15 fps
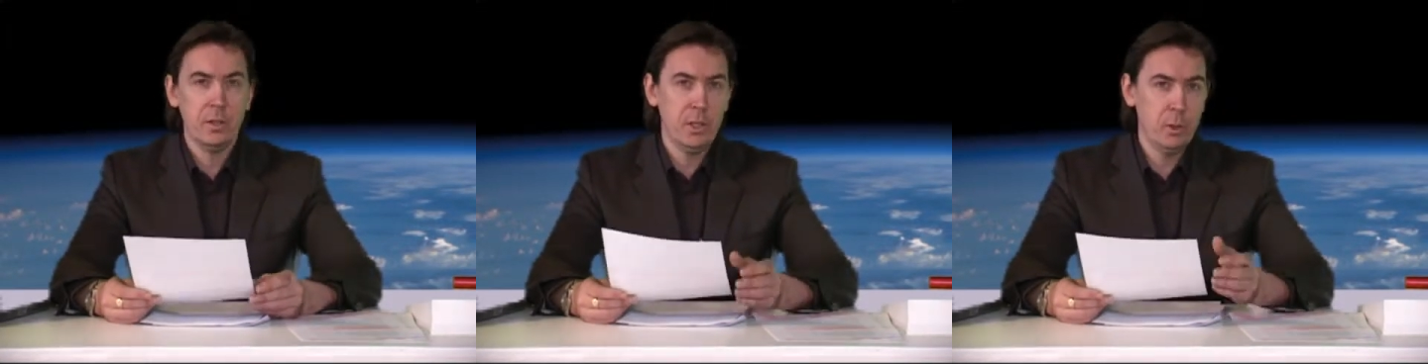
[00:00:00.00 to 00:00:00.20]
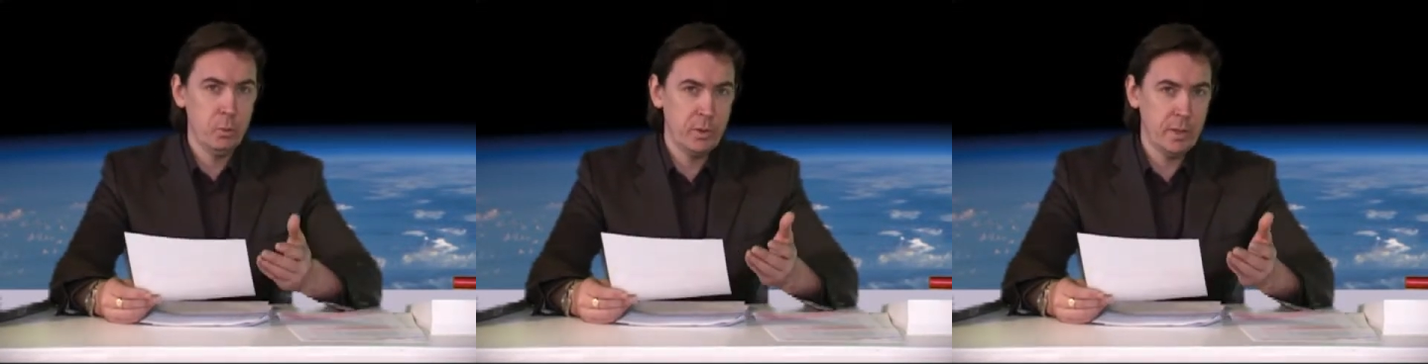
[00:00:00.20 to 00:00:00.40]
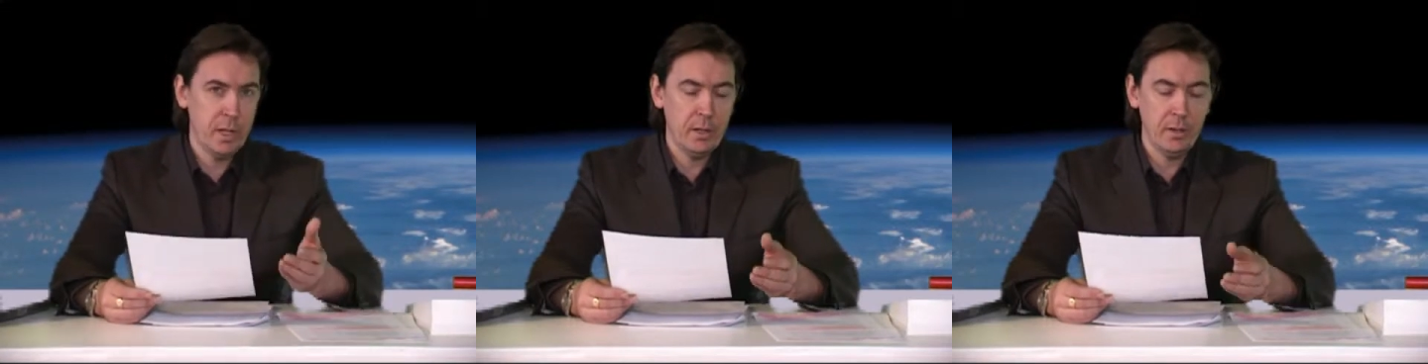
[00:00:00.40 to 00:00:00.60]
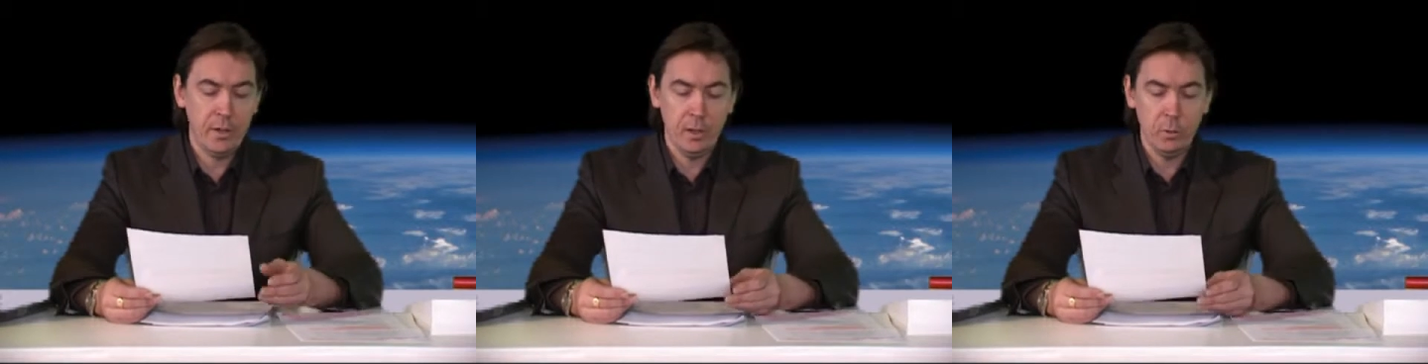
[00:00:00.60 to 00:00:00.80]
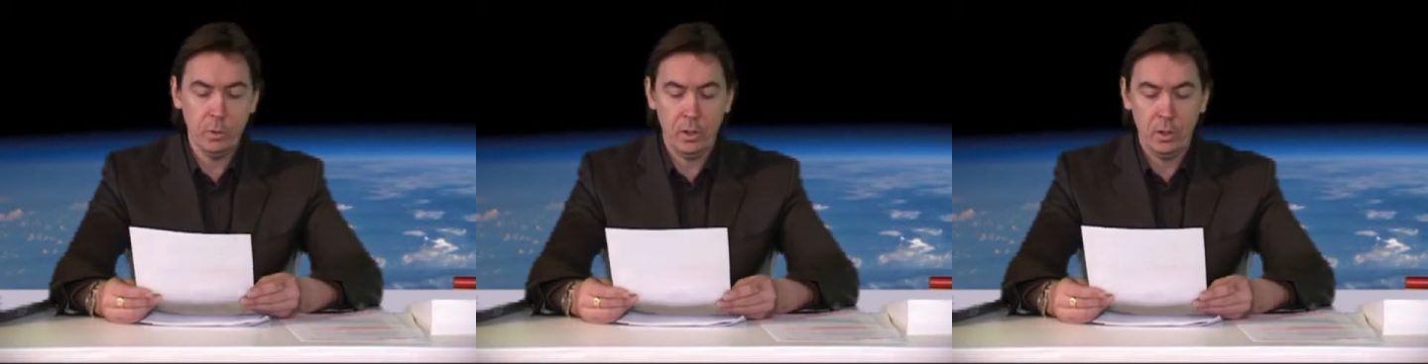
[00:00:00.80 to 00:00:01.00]
you would then
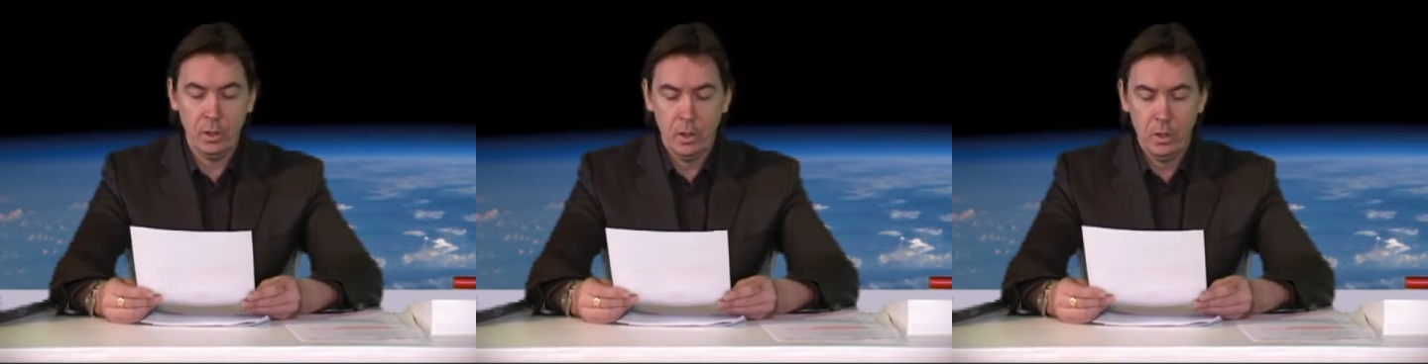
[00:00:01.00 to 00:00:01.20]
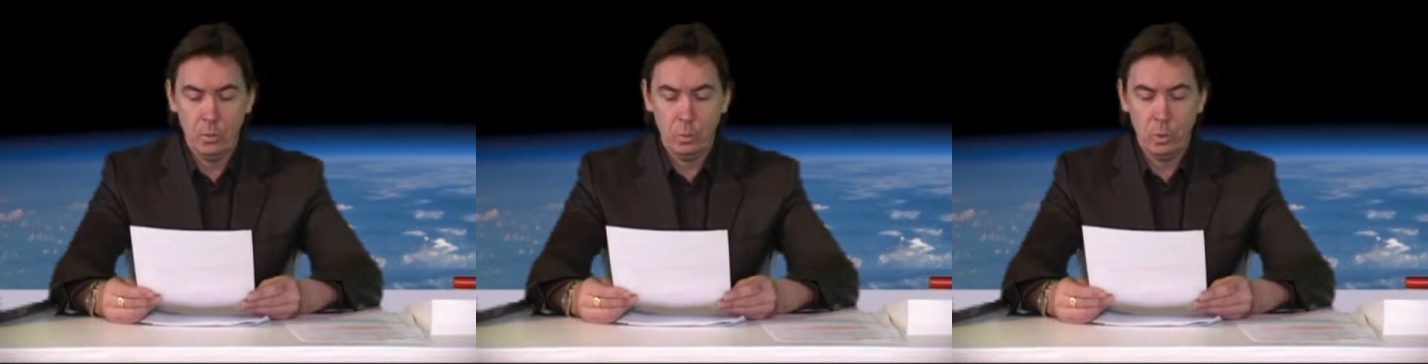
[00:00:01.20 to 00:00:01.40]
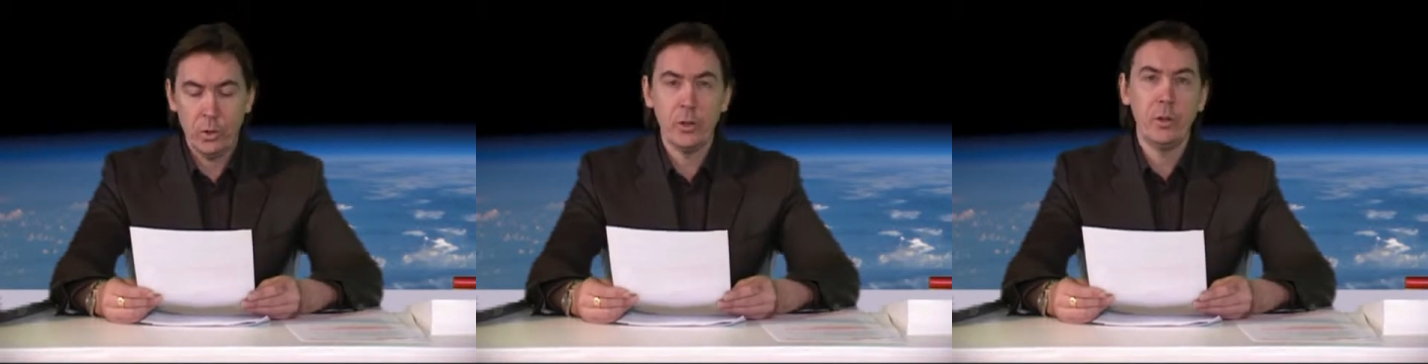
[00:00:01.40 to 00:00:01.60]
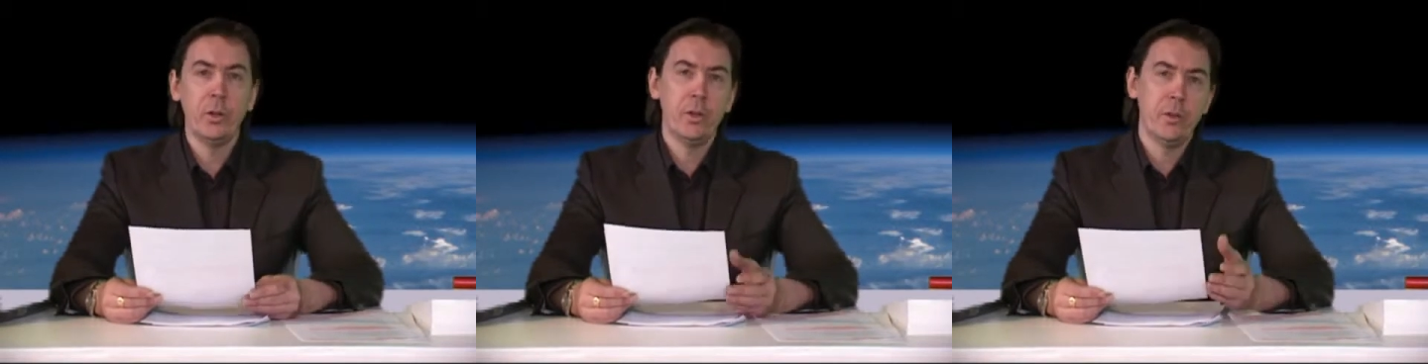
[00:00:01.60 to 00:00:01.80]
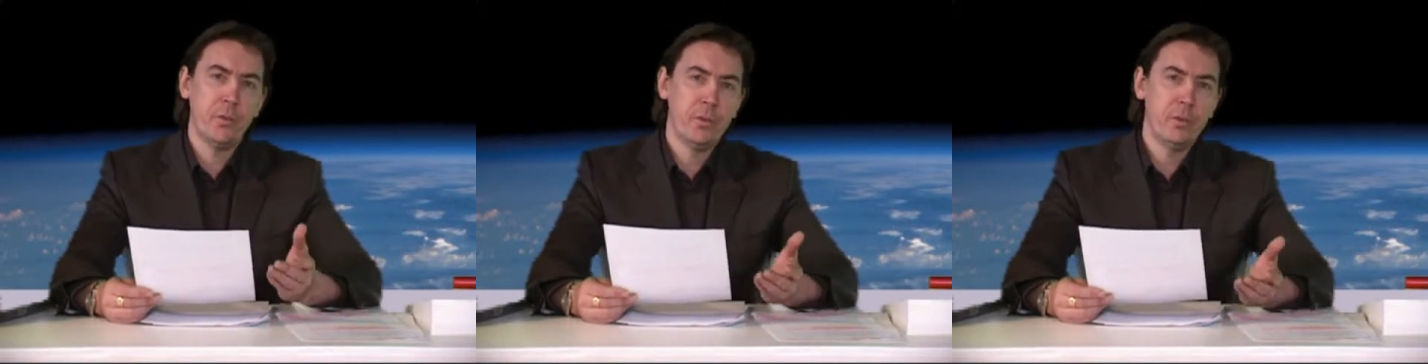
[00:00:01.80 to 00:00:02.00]
think, well, what on
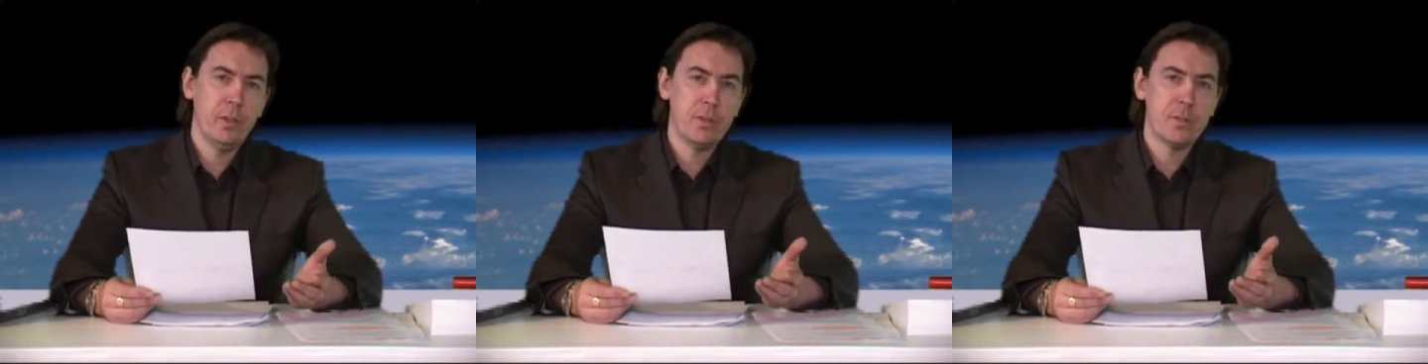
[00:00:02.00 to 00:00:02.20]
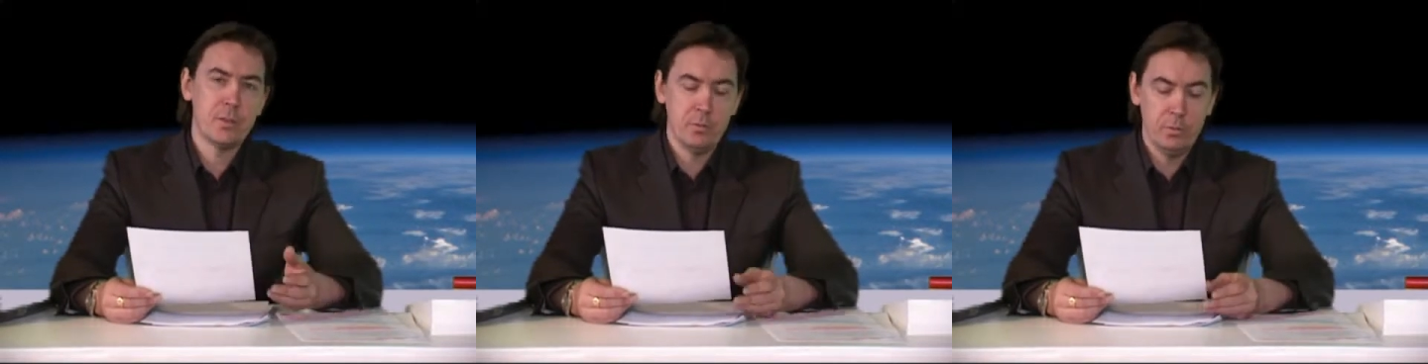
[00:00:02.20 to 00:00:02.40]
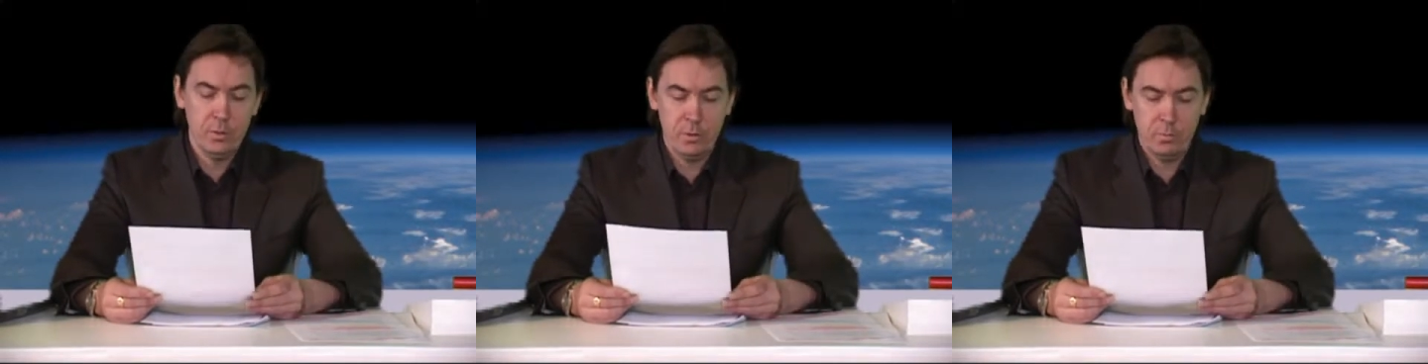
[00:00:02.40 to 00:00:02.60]
earth is